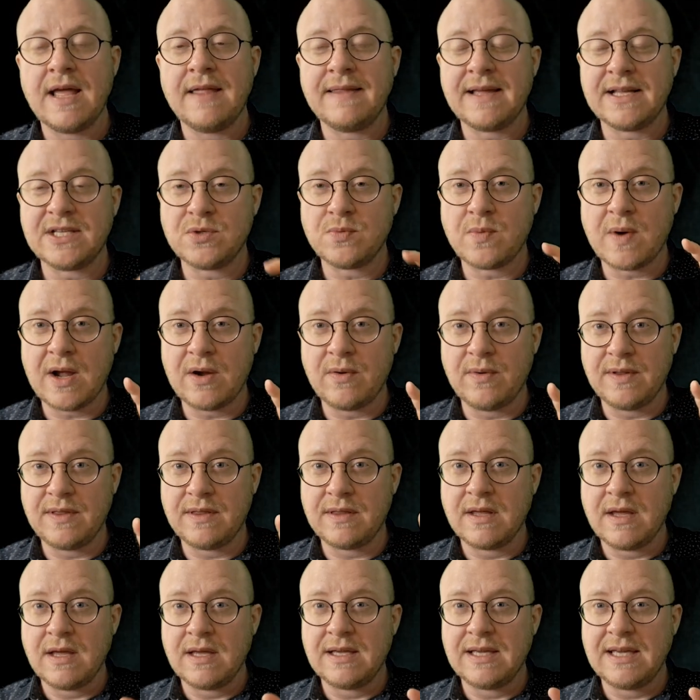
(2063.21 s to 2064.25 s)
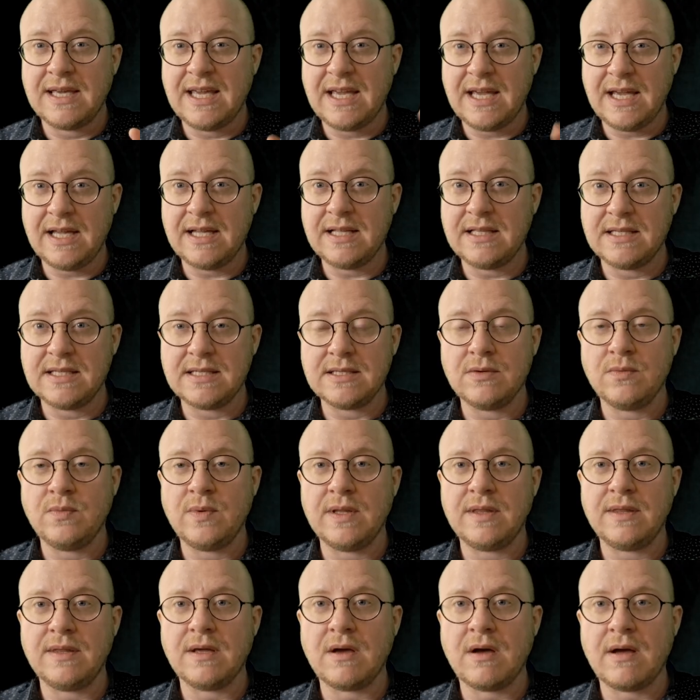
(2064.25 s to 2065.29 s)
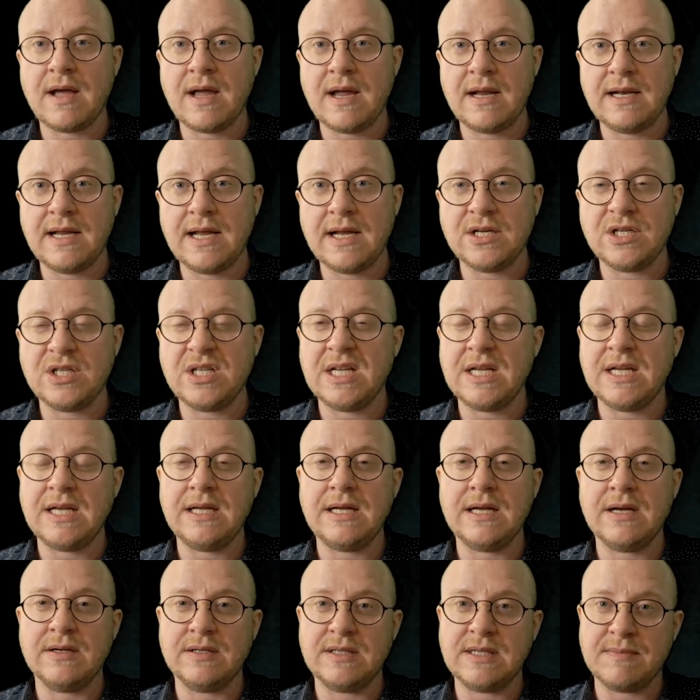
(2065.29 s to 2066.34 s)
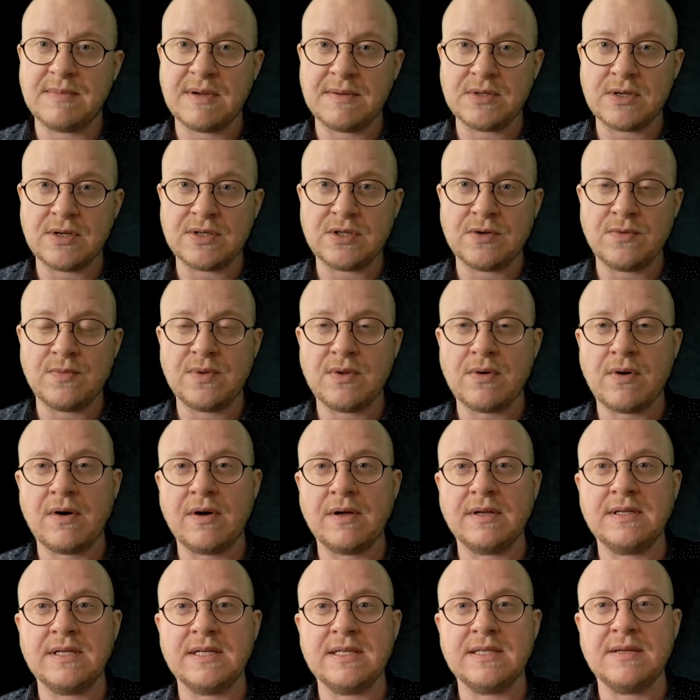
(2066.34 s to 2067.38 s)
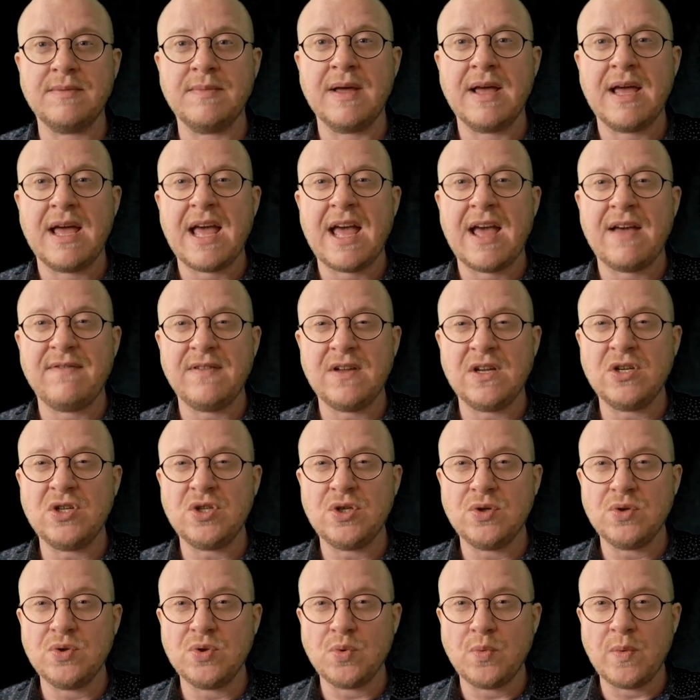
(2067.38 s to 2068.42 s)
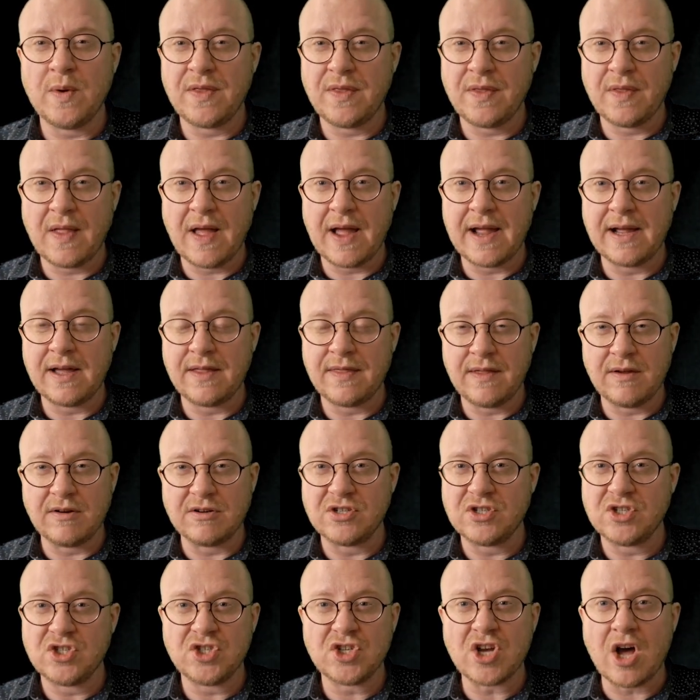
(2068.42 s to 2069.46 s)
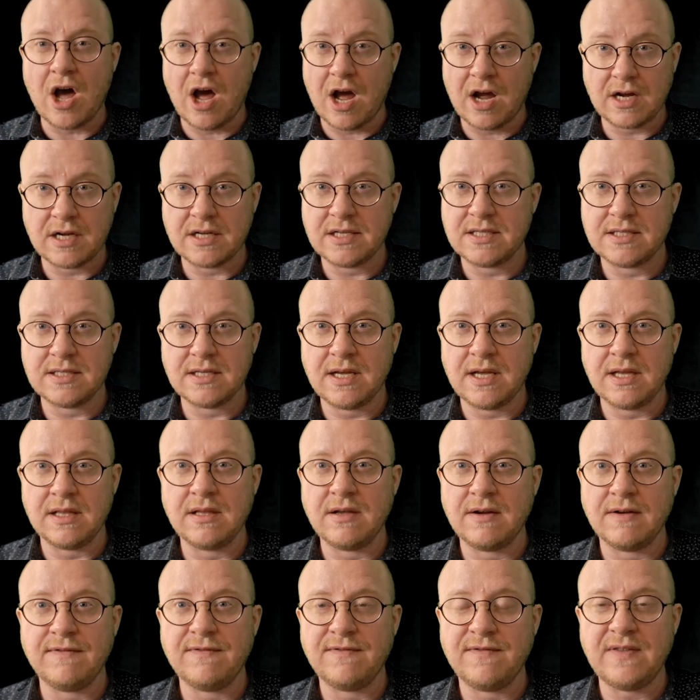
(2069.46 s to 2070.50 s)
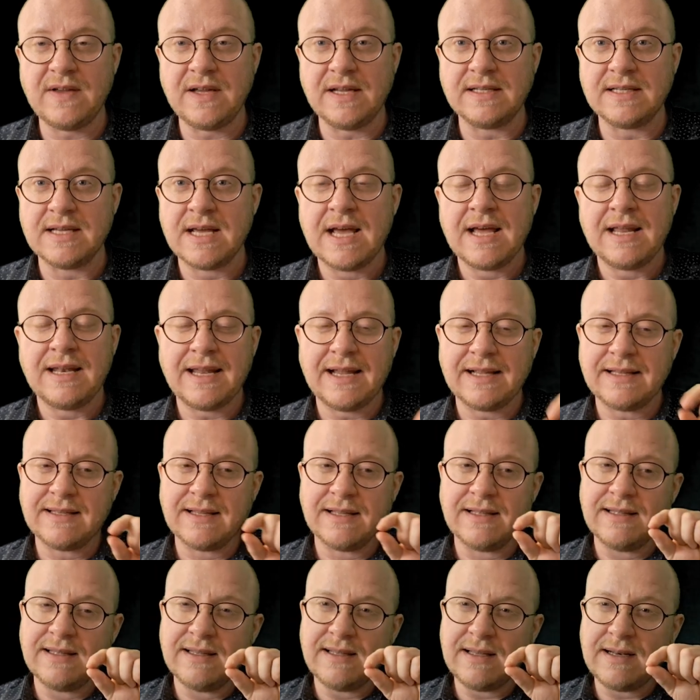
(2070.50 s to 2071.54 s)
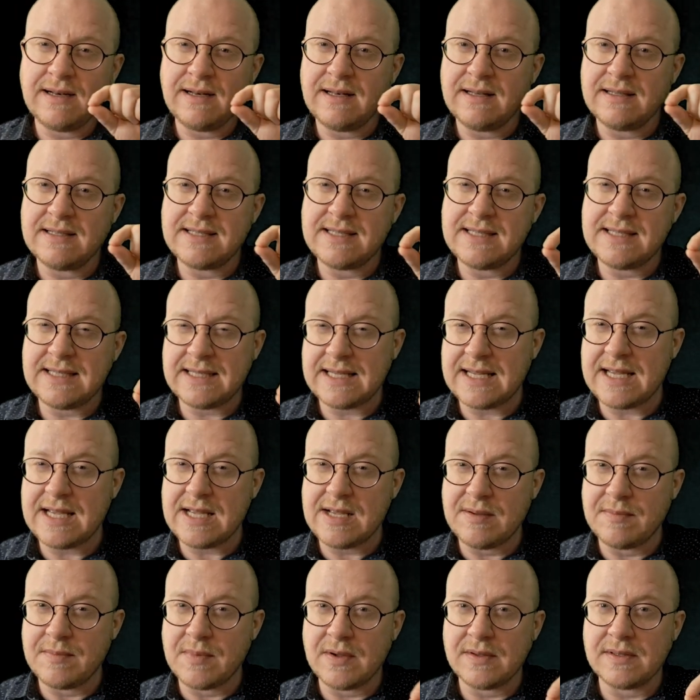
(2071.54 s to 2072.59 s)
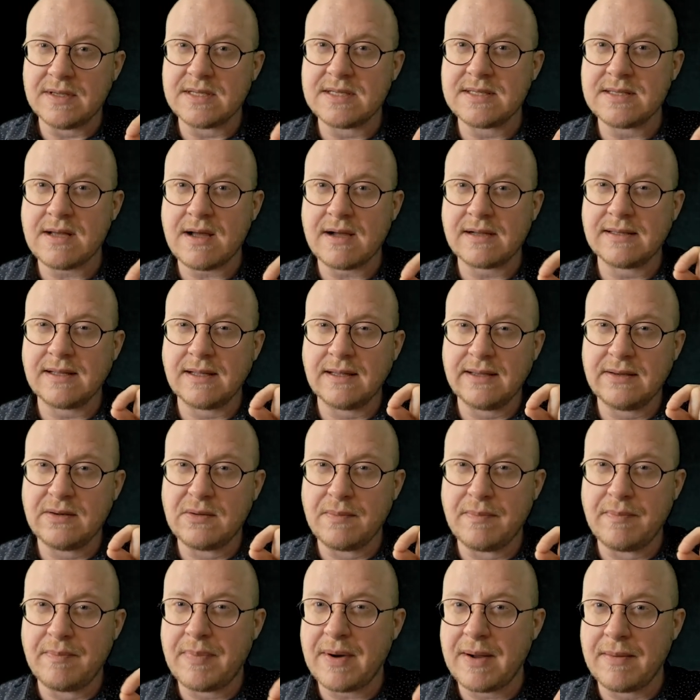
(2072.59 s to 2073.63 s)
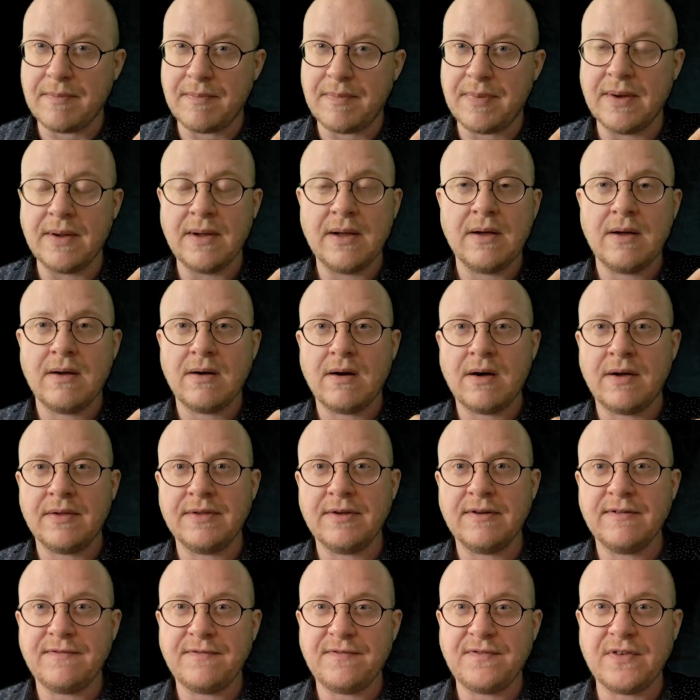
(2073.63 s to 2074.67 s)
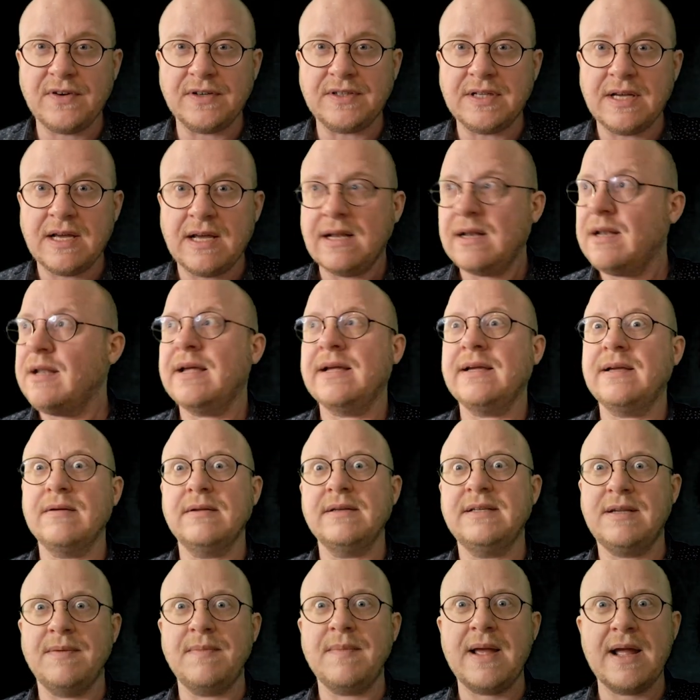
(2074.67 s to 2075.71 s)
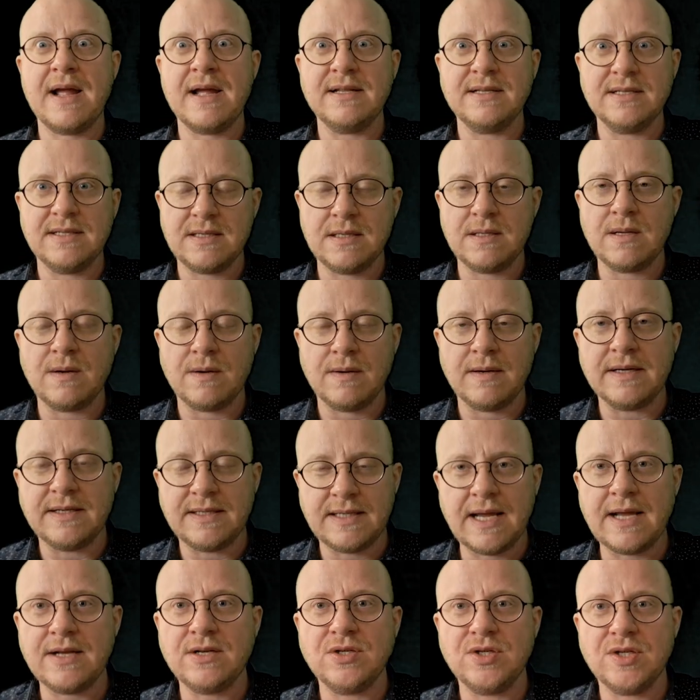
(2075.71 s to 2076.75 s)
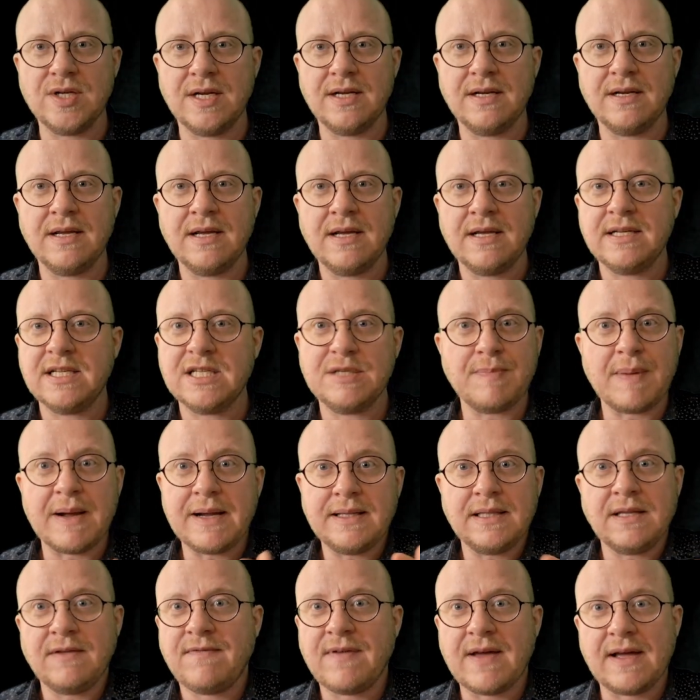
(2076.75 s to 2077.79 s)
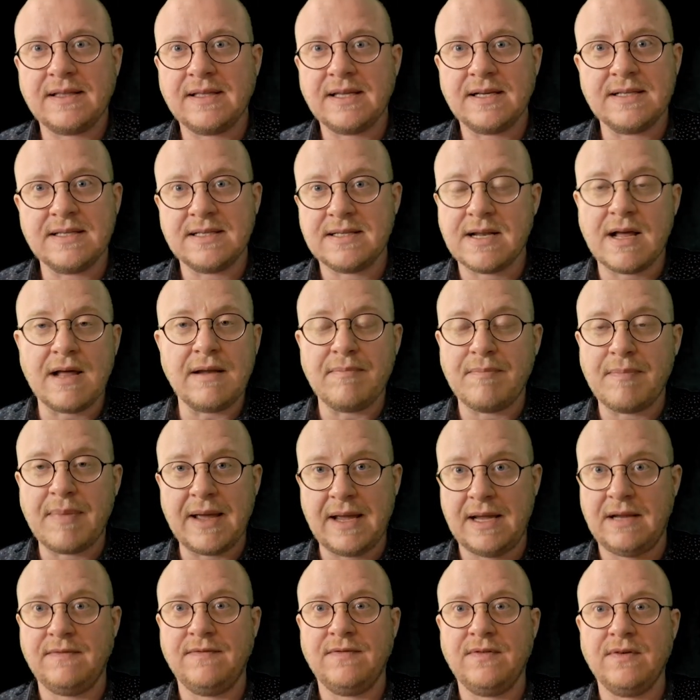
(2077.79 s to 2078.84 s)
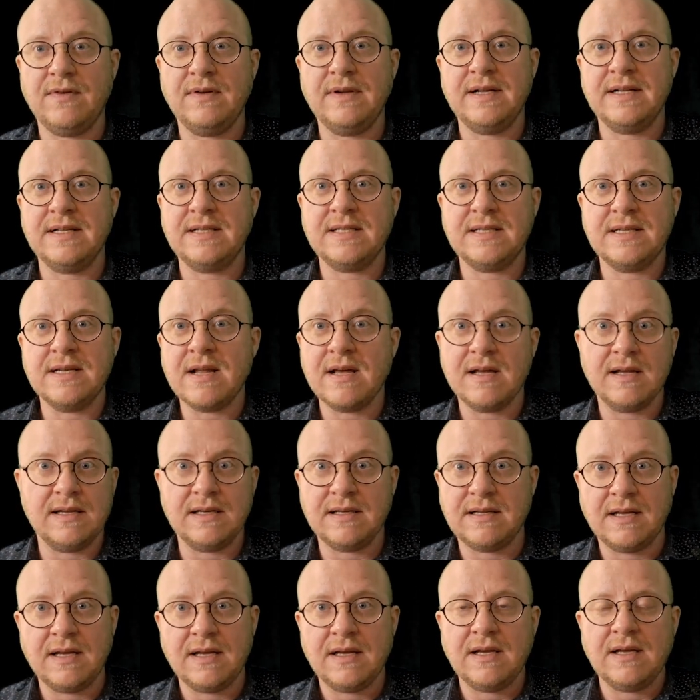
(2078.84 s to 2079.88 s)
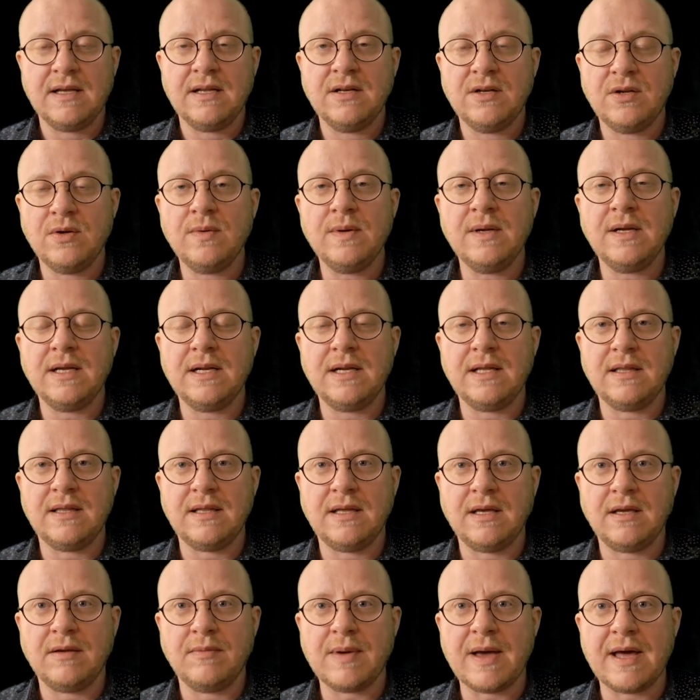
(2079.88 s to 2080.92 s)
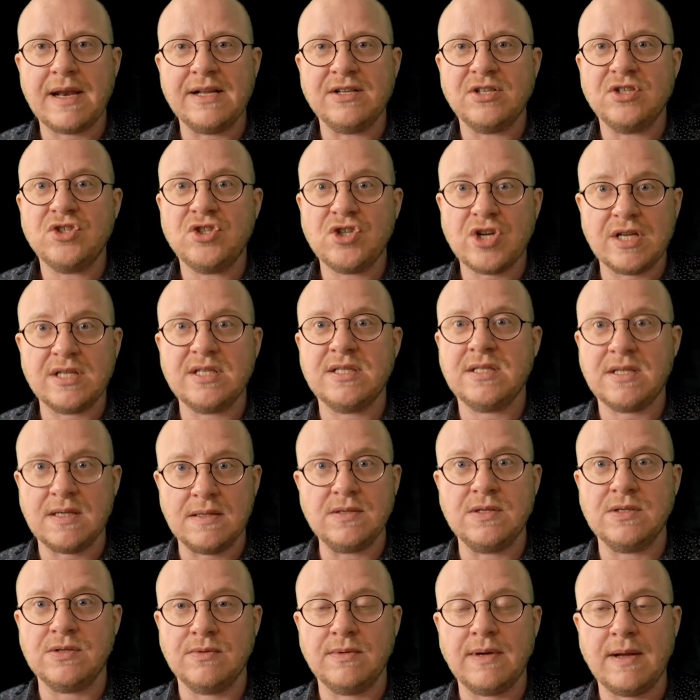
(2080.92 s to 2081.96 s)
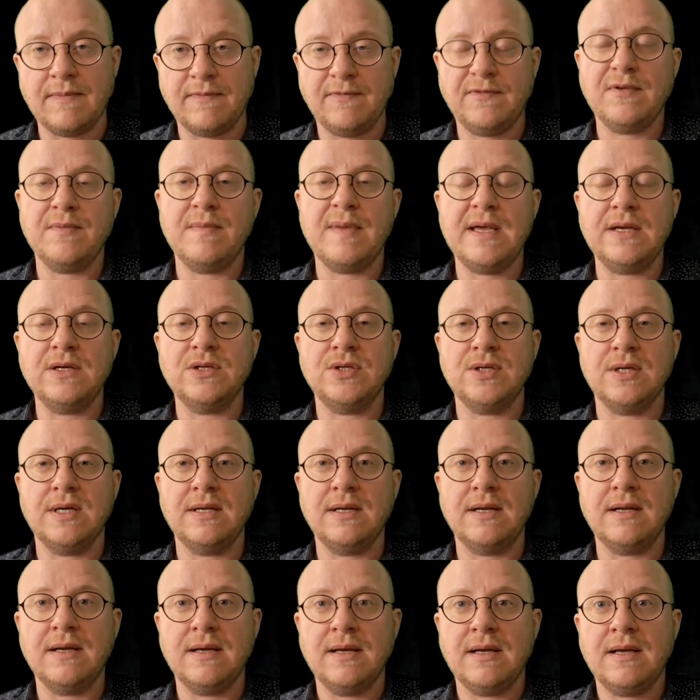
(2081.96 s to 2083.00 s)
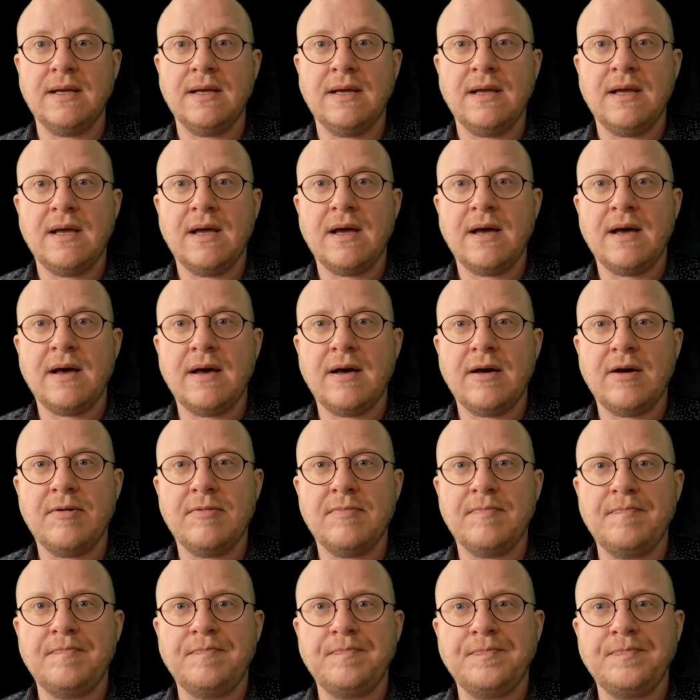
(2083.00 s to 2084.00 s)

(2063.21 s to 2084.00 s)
That's why with kids with ADHD and sometimes also with autism have issues with their socks and their feet, the little seam on the sock, the little bump on their foot demands their attention, despite the fact that it's not painful, it's not doing anything bad, it's just sensory information, but